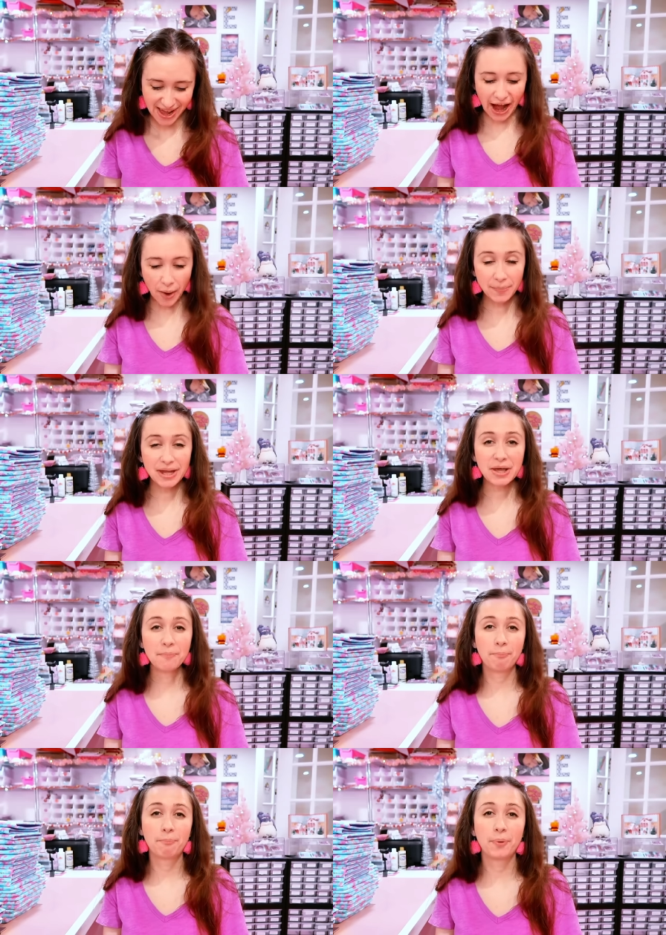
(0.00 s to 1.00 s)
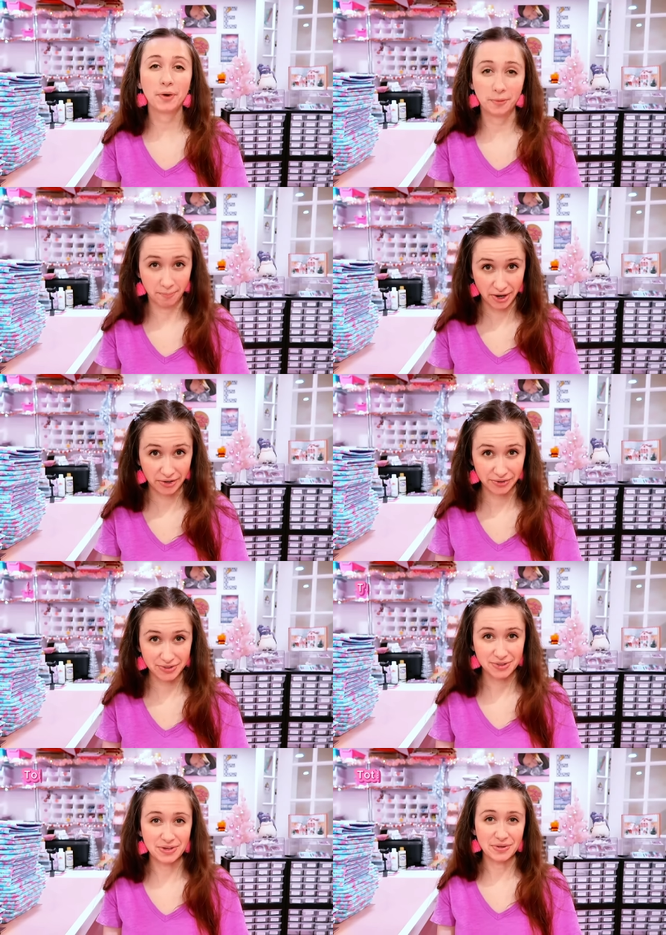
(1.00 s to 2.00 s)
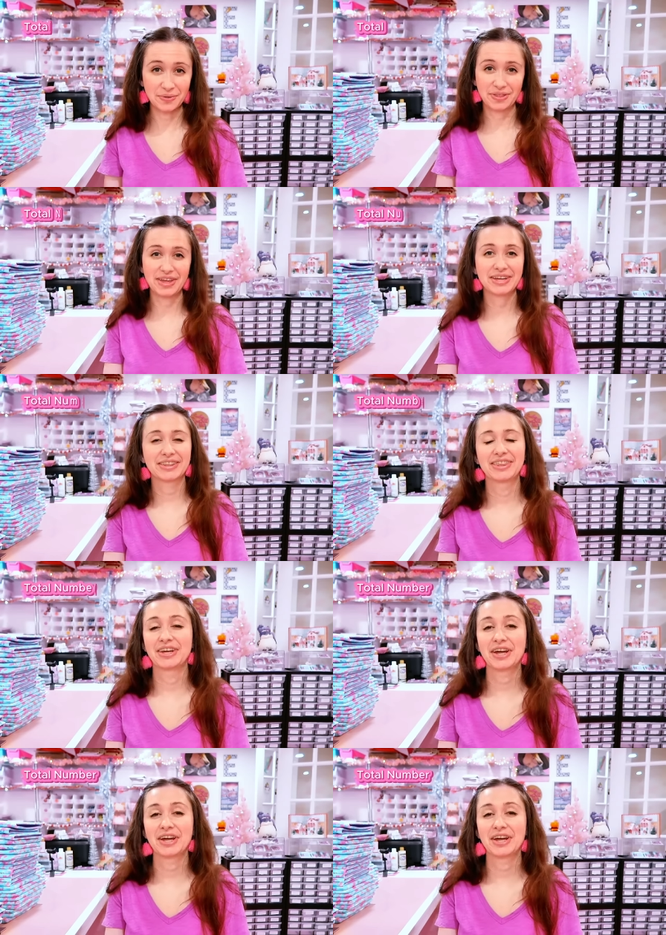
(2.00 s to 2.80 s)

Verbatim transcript: How many bookmarks do you think